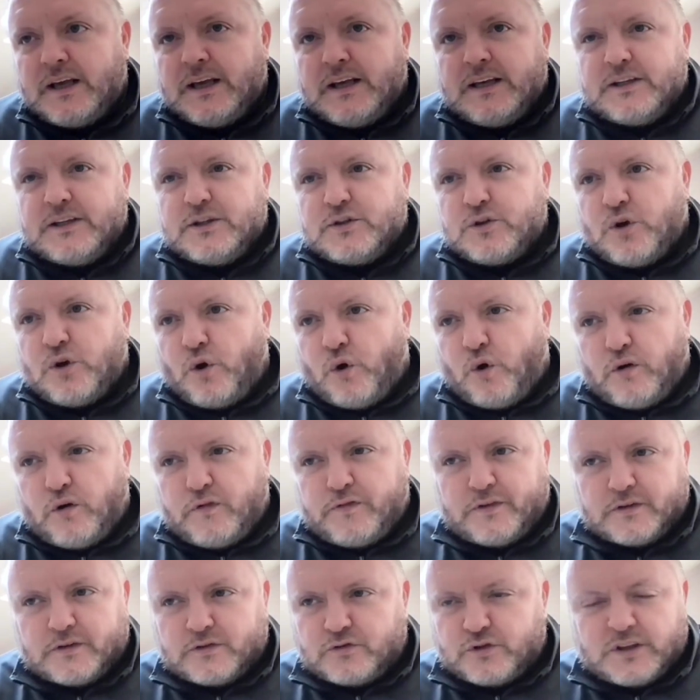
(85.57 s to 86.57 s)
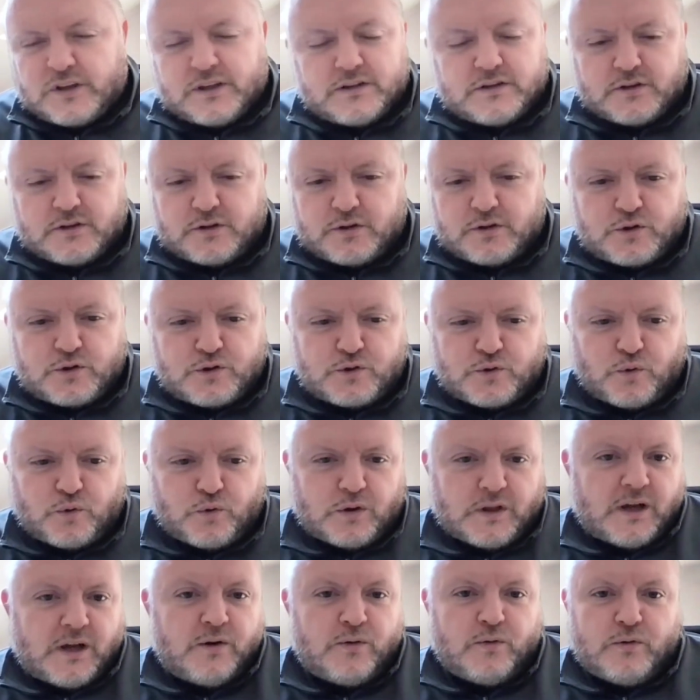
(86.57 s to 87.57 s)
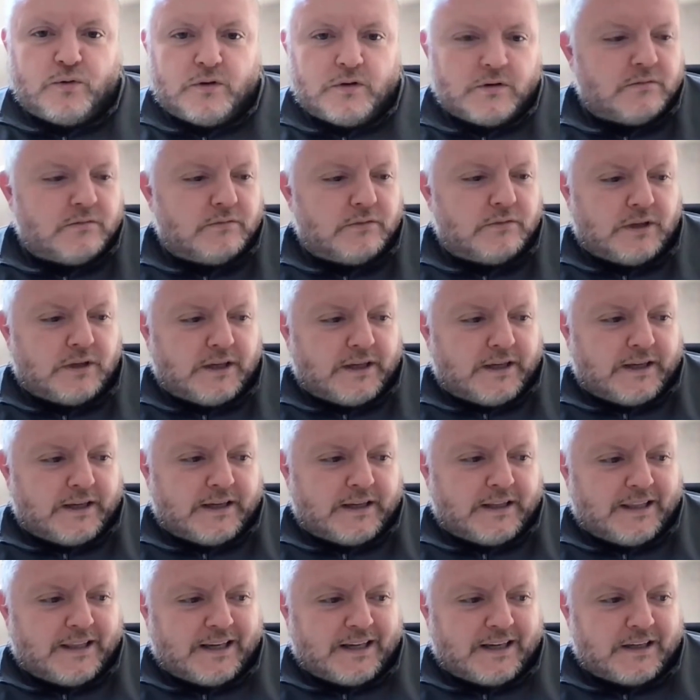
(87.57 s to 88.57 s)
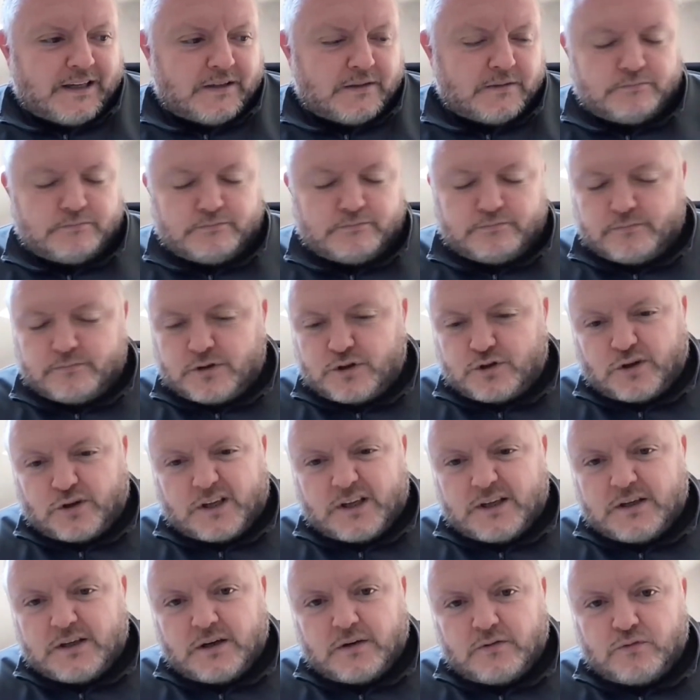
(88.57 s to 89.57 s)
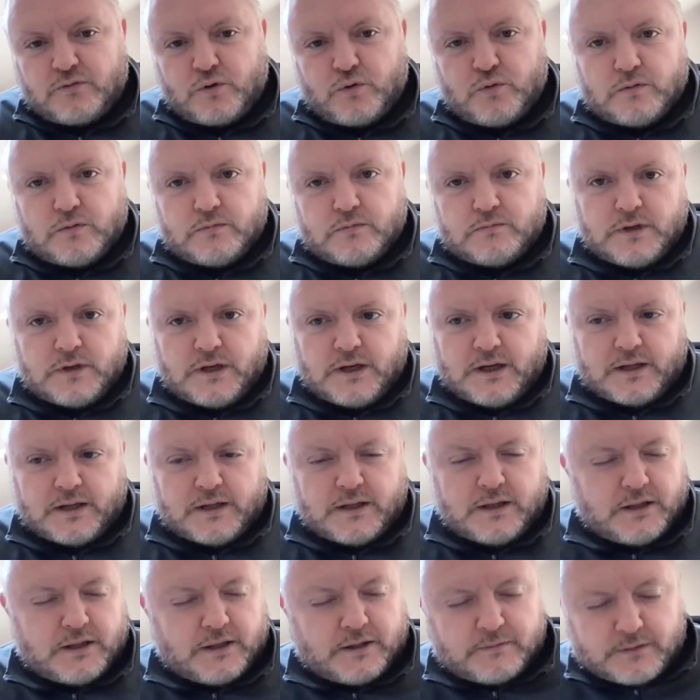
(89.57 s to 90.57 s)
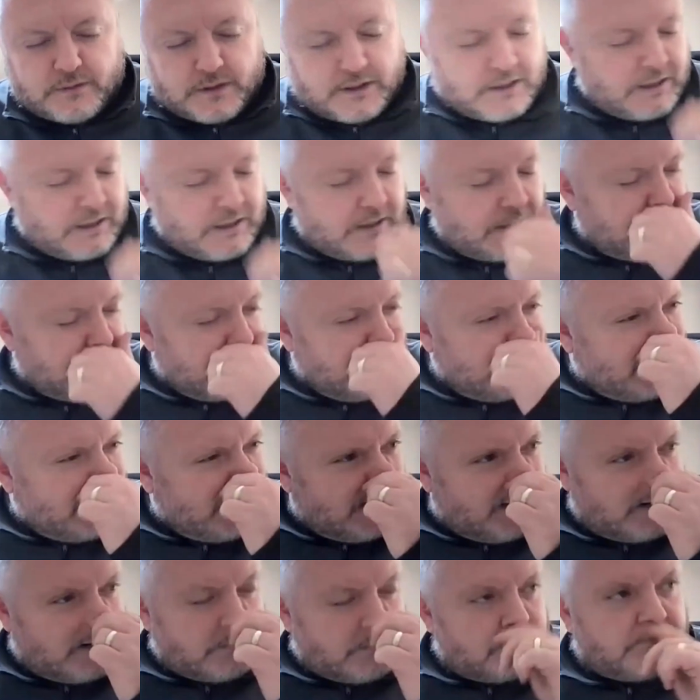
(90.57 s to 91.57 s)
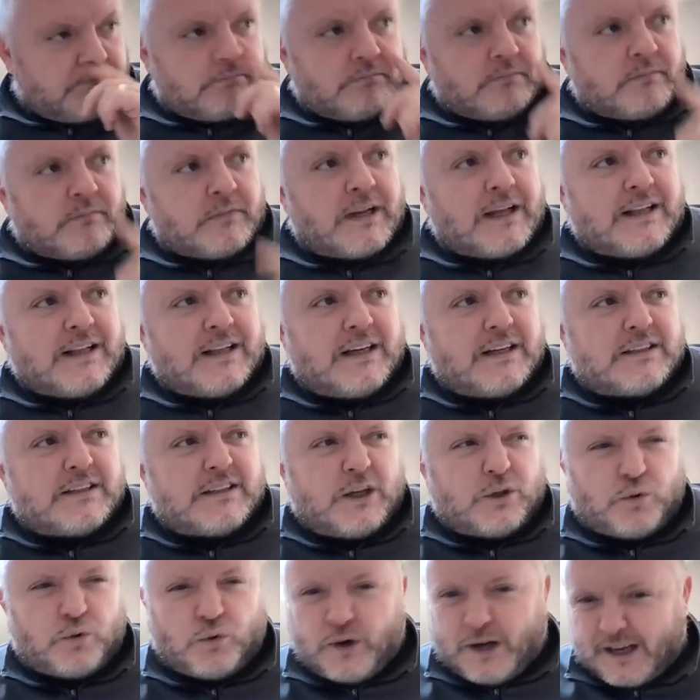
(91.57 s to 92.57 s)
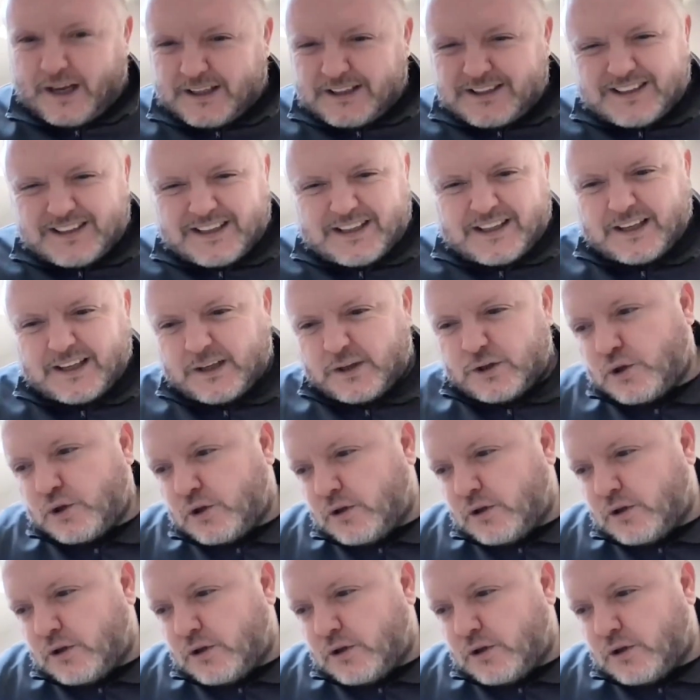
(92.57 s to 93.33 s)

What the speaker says: he's offered Rangers so little in that striker role. And listen, I don't actually think